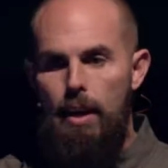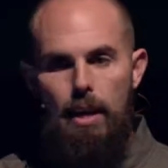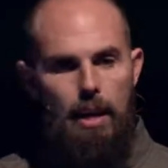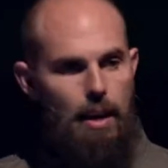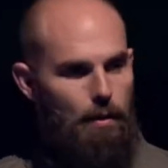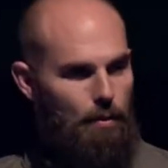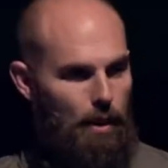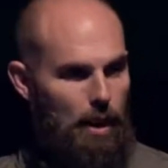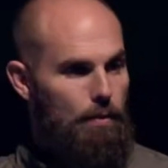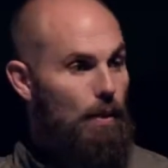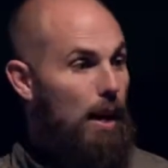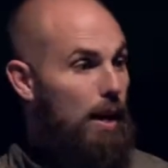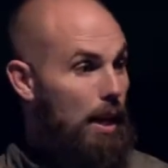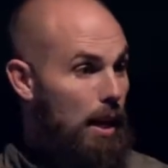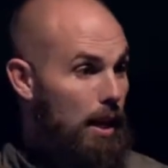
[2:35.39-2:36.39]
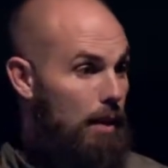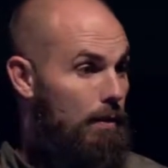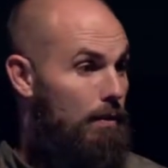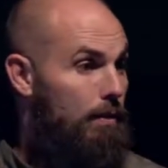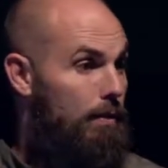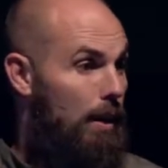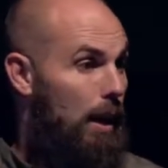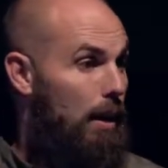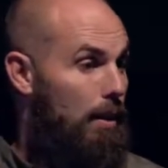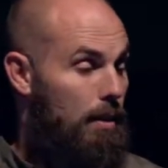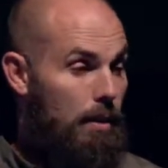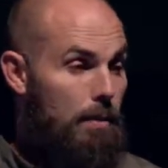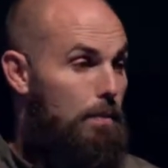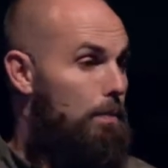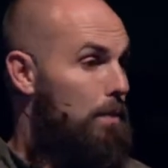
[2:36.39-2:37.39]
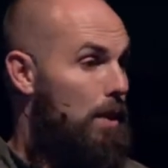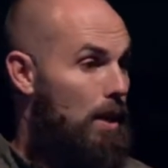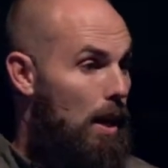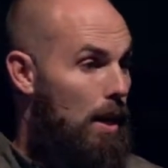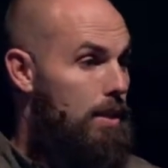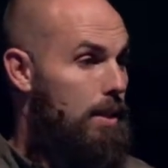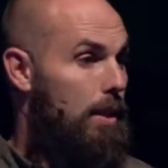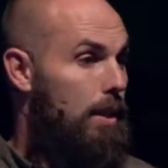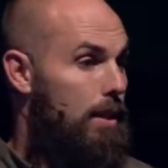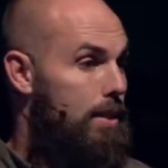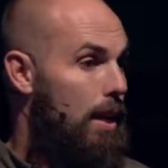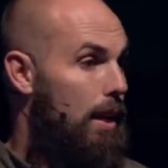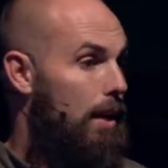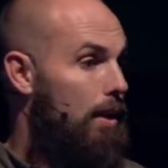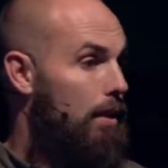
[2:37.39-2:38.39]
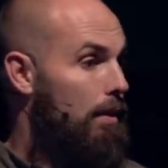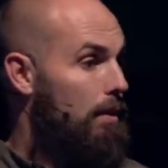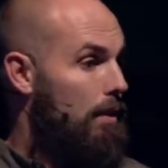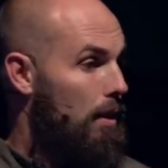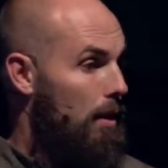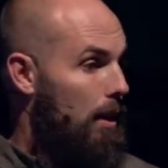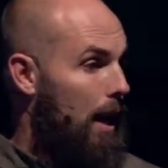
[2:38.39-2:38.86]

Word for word: If, if I give, like, God's going to take the